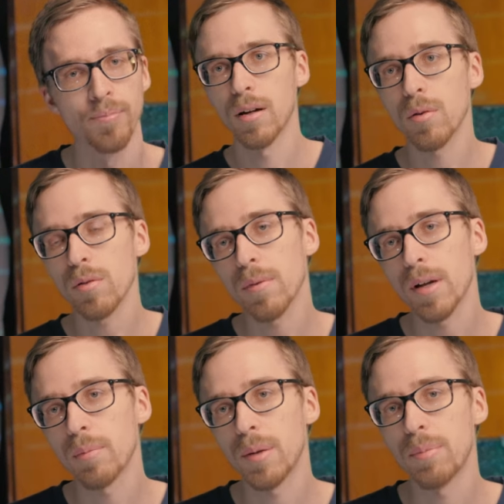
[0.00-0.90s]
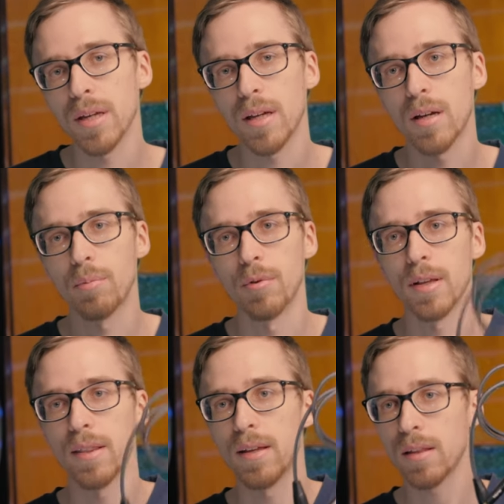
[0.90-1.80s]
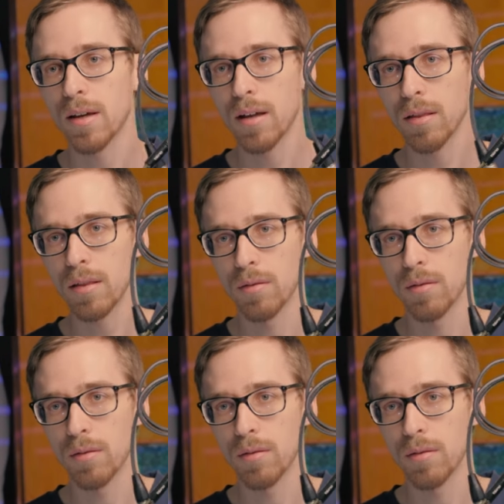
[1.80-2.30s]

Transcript: I'd also recommend picking up one of these guys.